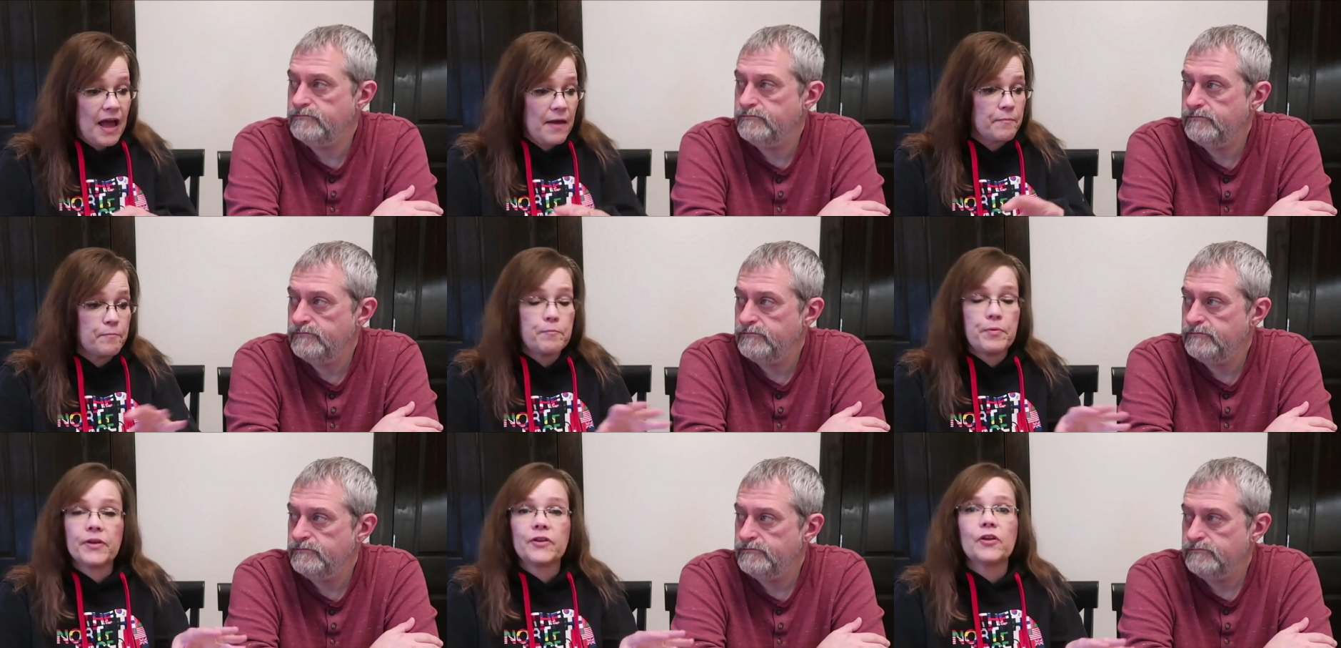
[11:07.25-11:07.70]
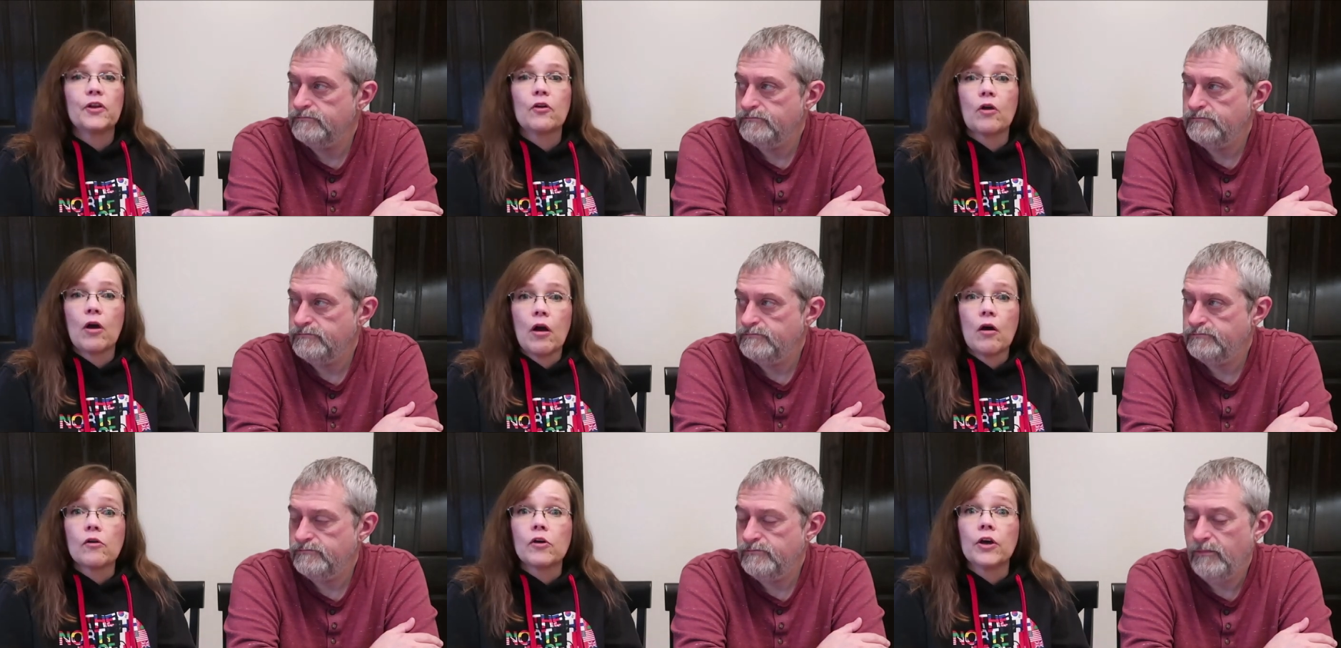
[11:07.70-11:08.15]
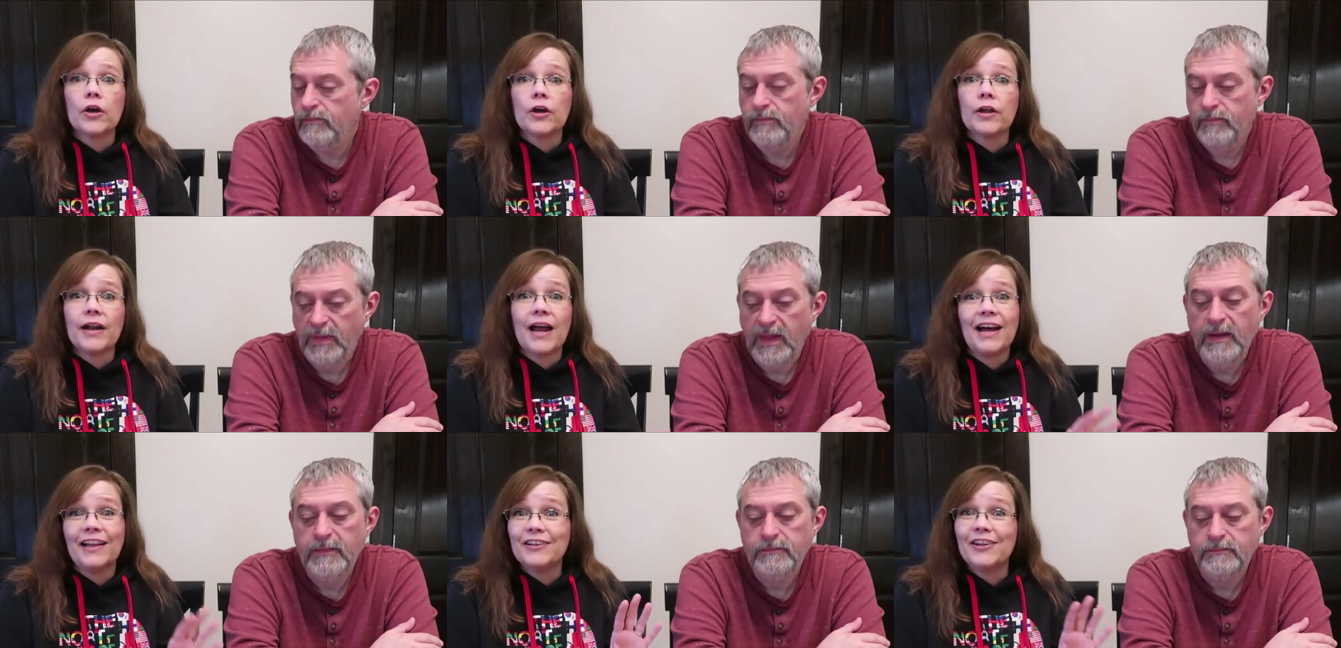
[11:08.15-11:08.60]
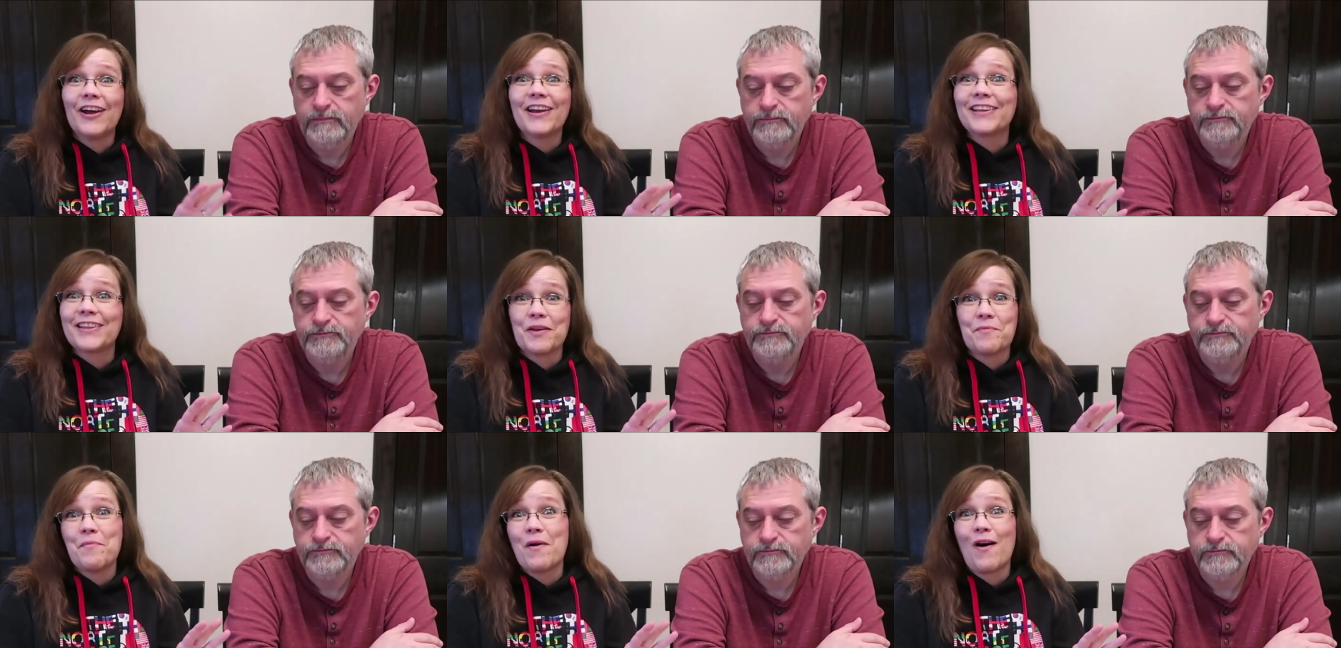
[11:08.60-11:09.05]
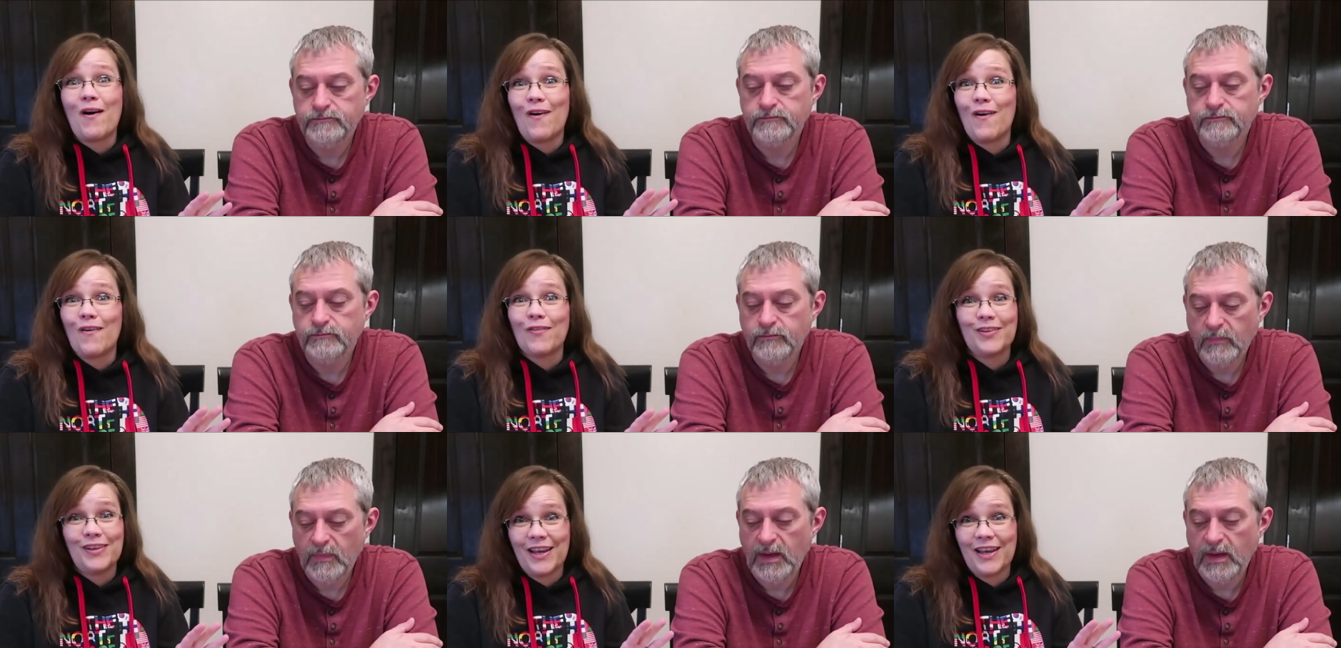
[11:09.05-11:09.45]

Speaker 1: but they're all good. Yeah. I like them all.